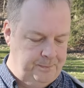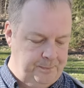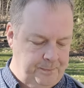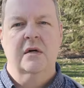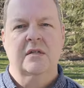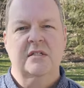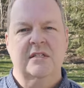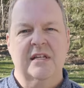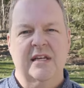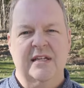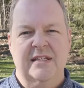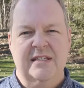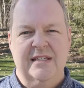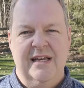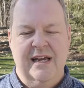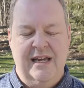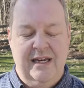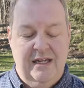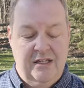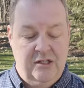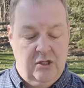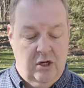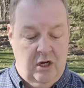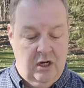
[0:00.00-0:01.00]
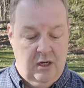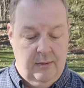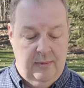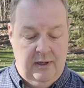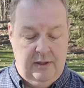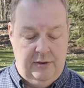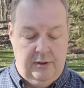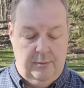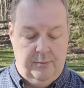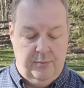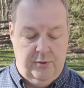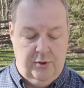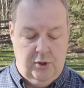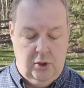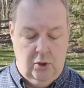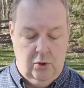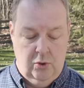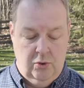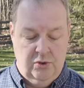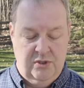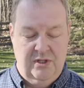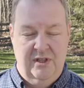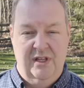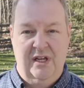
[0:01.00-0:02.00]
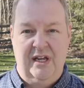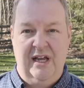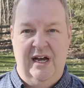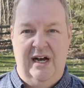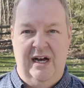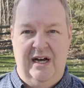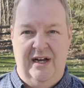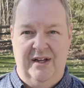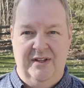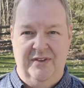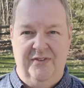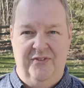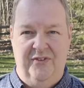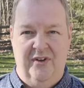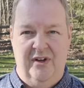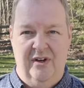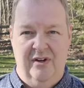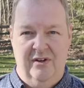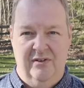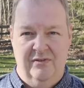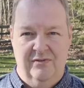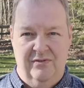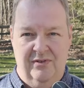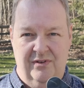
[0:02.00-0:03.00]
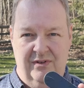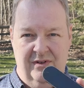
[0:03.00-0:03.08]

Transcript: Let's take a second and talk about the pros and the cons of